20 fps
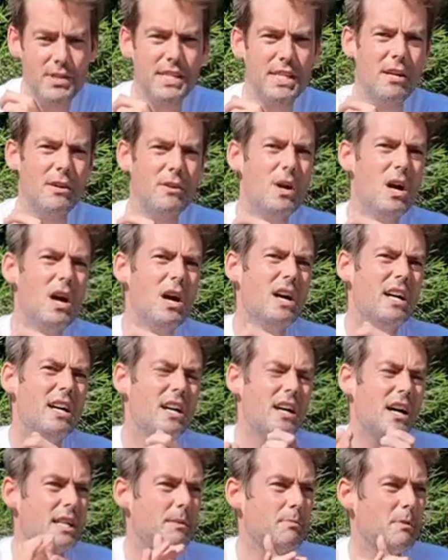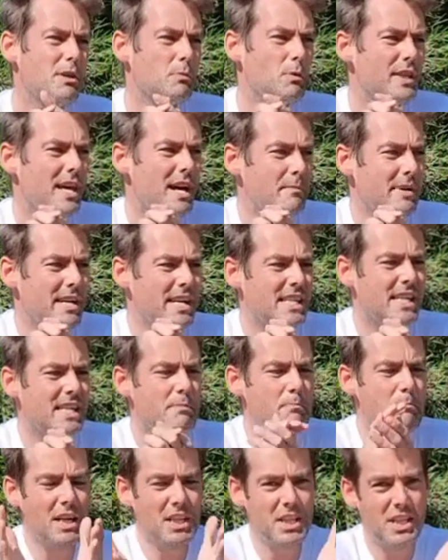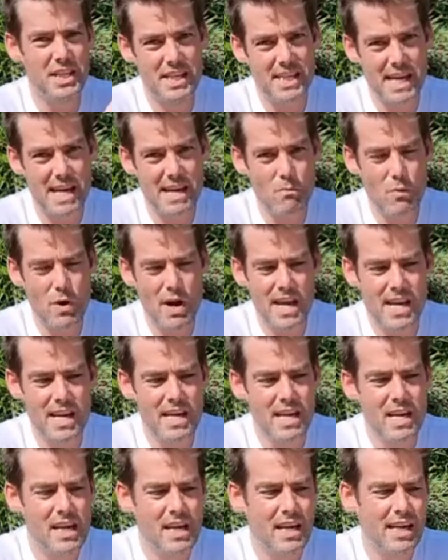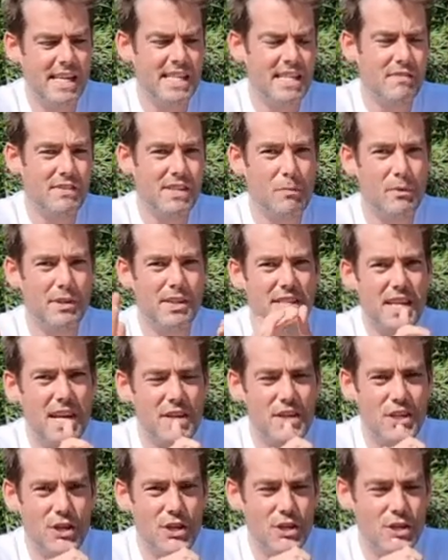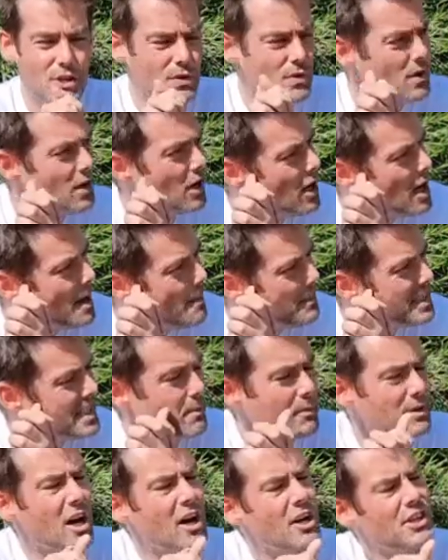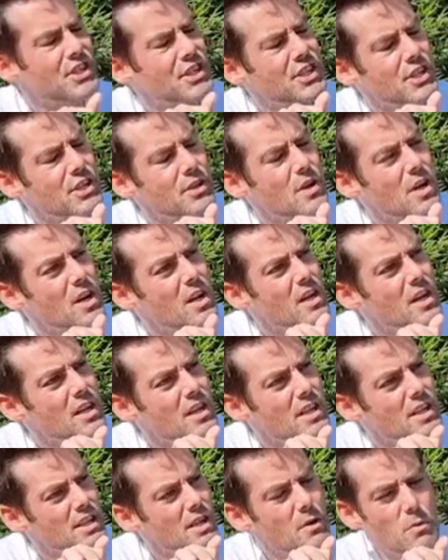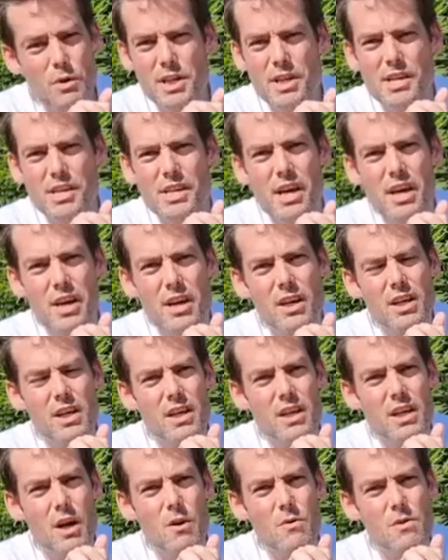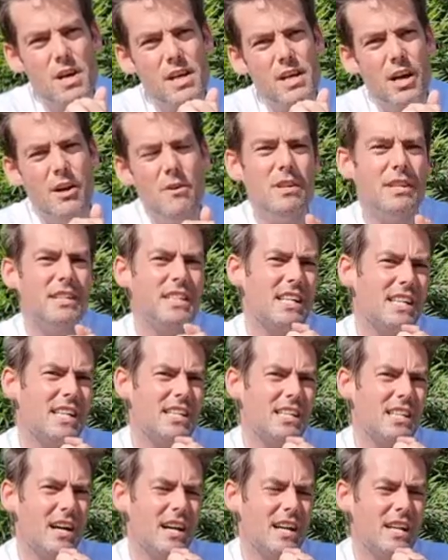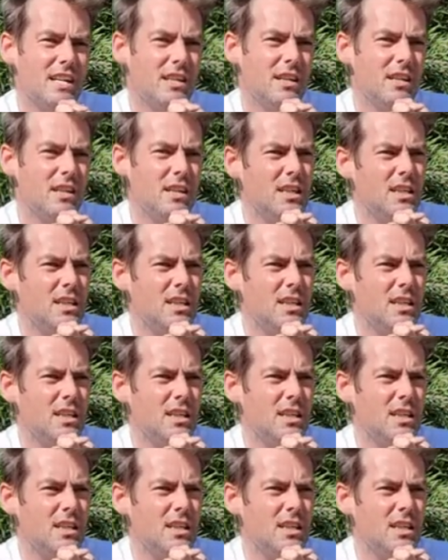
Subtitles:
So I suppose what that means is much in the same way as if someone said to you, someone asked you, so what does a Coca-Cola taste like?